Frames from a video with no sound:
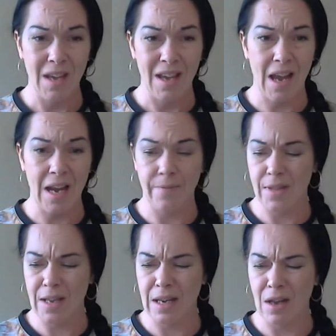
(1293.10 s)
And if there's
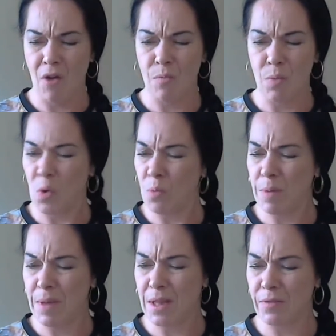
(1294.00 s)
any horrible lumpy
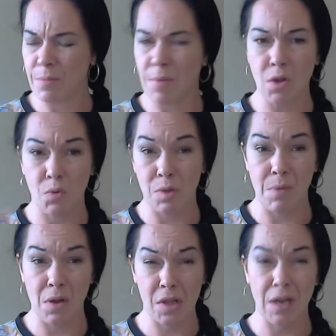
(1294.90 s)
bits of tomato or
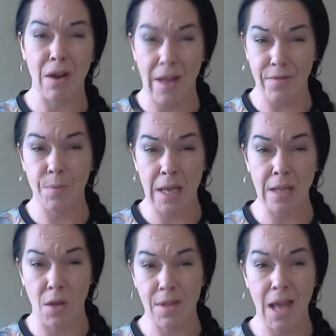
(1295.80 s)
tomato skin, I have to take
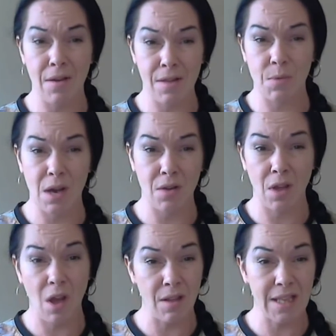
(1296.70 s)
those out as well because
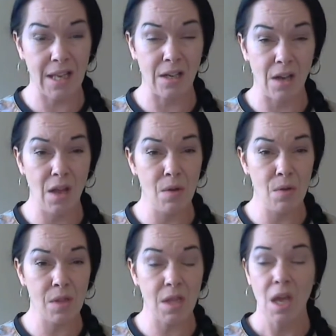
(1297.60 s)
I can't stand
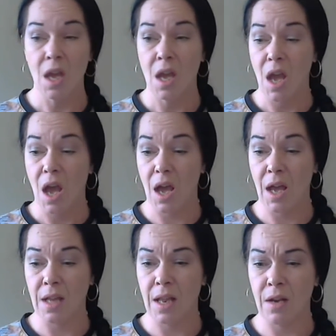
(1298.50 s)
those.
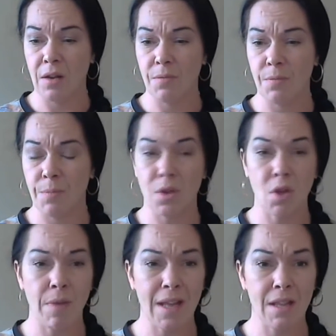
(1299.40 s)
And then by the
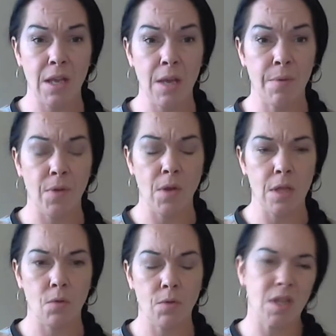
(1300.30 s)
time I get to eat my food,
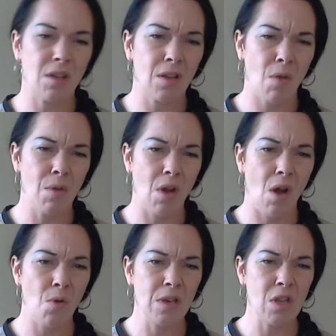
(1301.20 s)
it's already started going
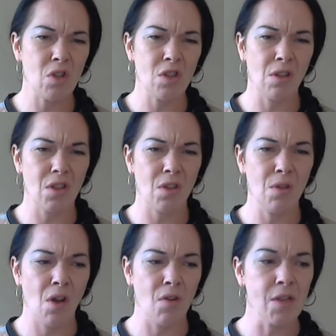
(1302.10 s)
cold and it's just not so
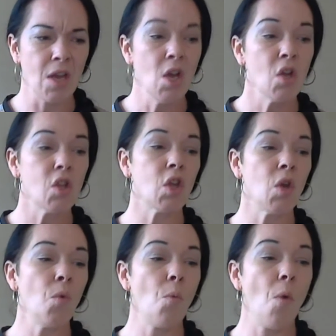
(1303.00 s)
nice. So
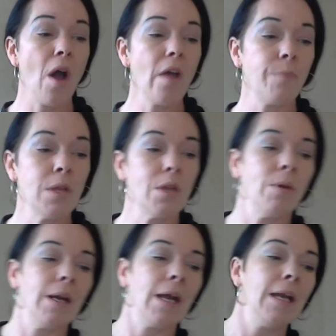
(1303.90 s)
what I've been
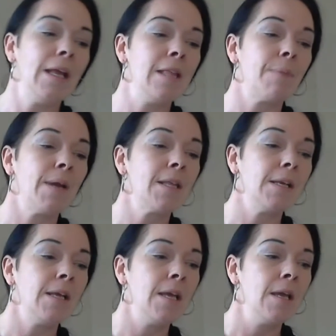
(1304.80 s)
doing lately is
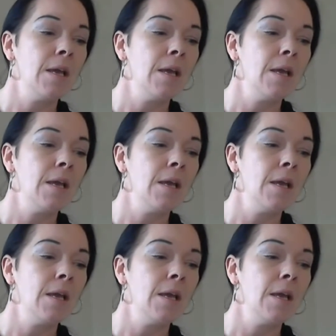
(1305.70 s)
basically